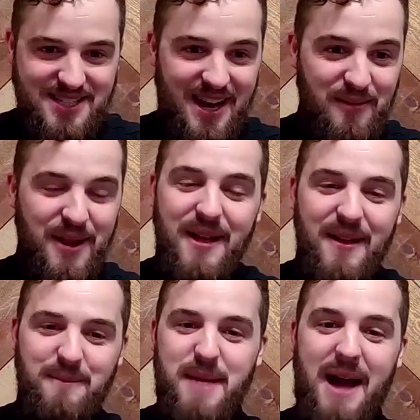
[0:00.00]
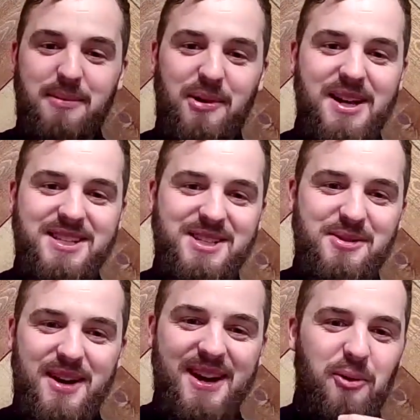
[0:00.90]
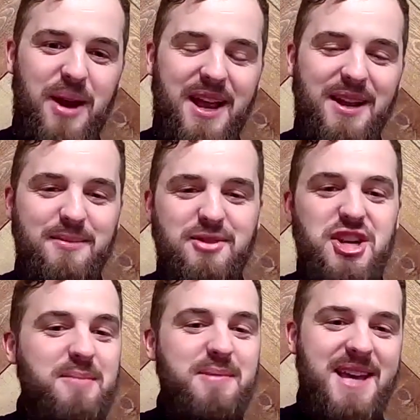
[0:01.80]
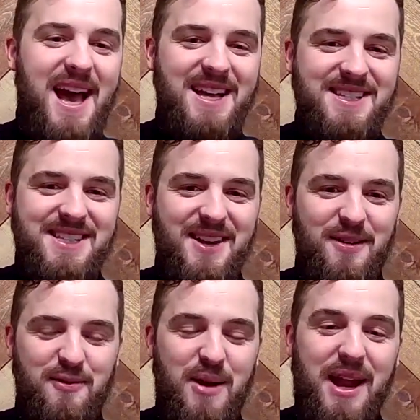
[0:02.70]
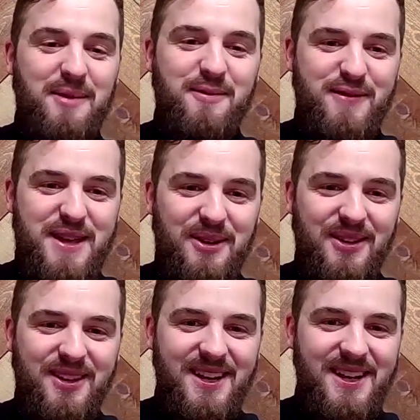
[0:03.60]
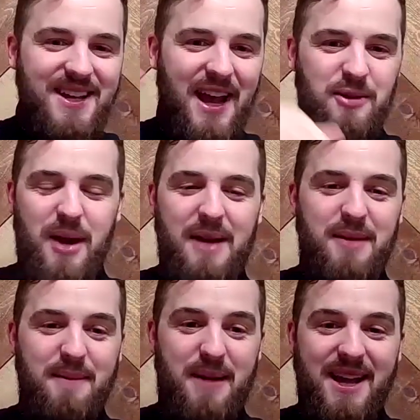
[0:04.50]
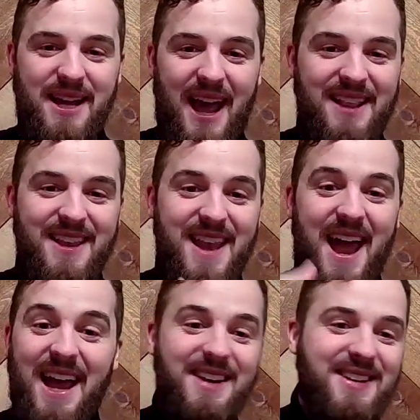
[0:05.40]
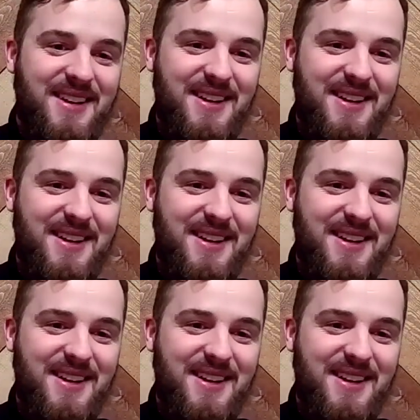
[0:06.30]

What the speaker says: and I would map quest to a random GPS in a random field and ride my bike in the night